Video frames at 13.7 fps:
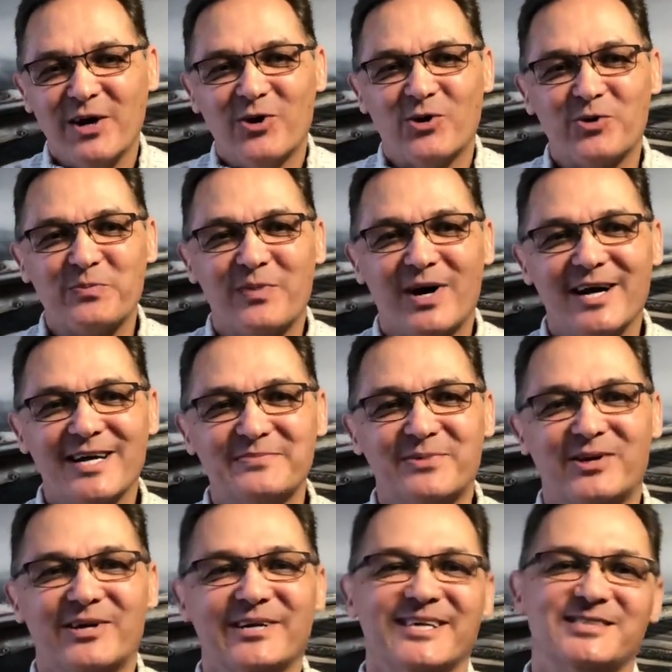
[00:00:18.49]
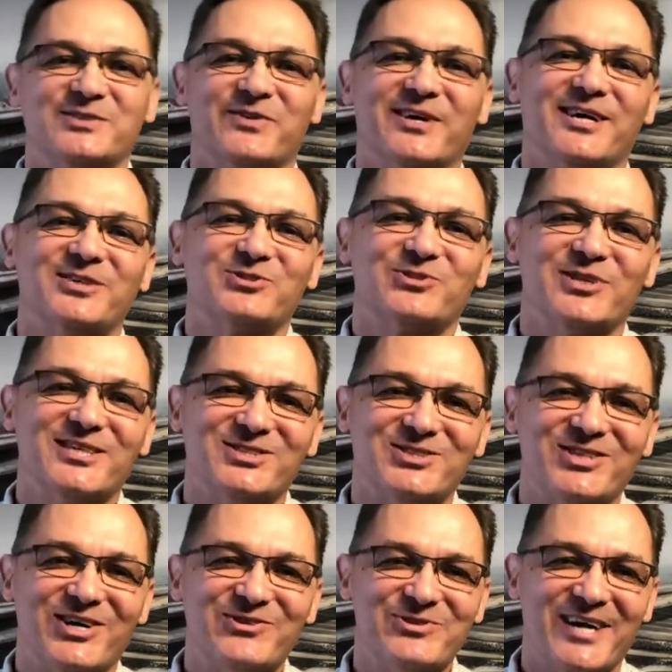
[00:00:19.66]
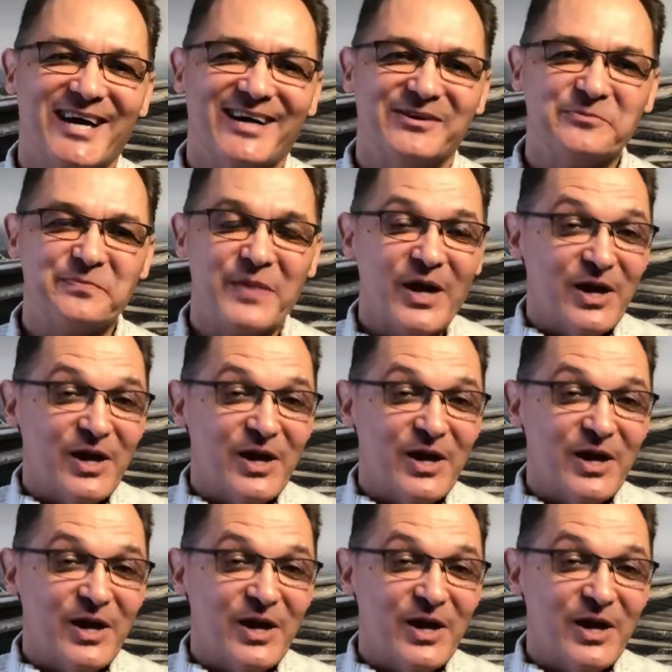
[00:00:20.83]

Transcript: or Myanmar as the country is known now.